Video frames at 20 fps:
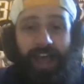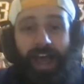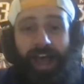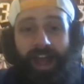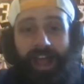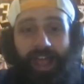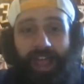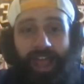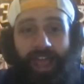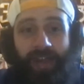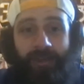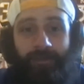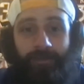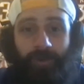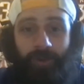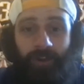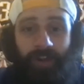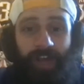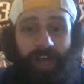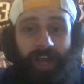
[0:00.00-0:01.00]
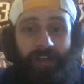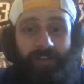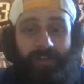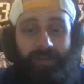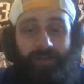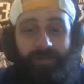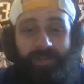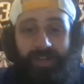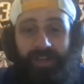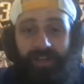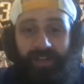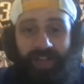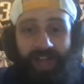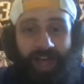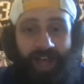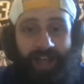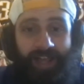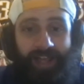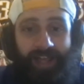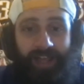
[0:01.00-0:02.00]
out of hand for a lot of them, did a
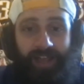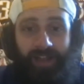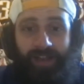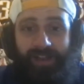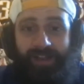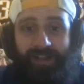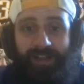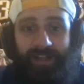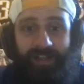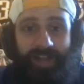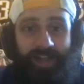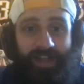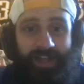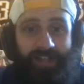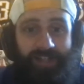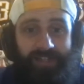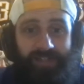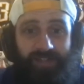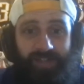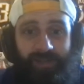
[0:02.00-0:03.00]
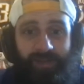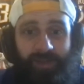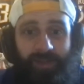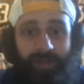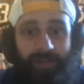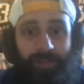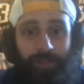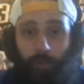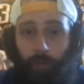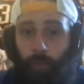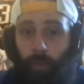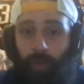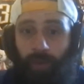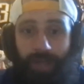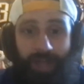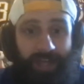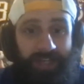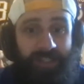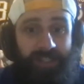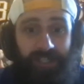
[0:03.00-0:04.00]
lot of yelling, did a lot of screaming, threw a
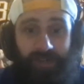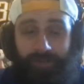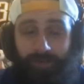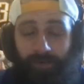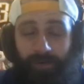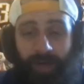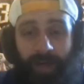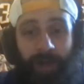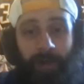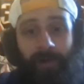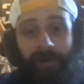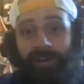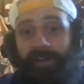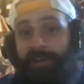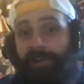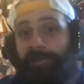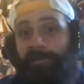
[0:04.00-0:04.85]
lot of stuff around,